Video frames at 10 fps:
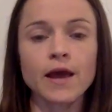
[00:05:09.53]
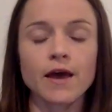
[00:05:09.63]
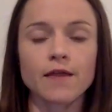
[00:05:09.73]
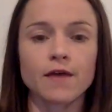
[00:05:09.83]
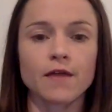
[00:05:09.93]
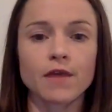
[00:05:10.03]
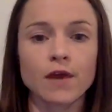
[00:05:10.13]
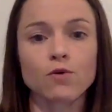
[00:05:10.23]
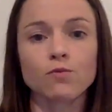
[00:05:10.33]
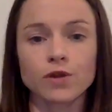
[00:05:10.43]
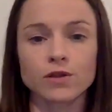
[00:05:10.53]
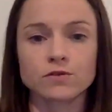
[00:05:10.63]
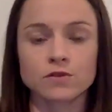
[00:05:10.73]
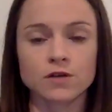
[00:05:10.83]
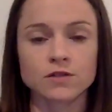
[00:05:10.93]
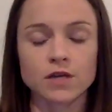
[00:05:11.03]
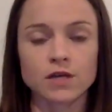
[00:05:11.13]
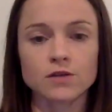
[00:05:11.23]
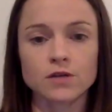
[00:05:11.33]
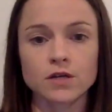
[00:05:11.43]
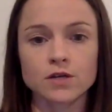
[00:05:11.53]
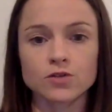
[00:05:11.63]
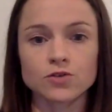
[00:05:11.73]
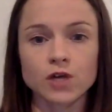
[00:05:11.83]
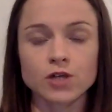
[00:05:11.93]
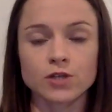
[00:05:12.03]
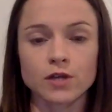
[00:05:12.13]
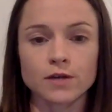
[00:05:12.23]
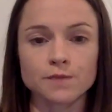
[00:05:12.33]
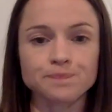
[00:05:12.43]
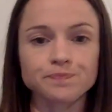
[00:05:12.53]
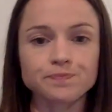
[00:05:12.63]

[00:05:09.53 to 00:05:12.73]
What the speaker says: and then they will bring those on site during construction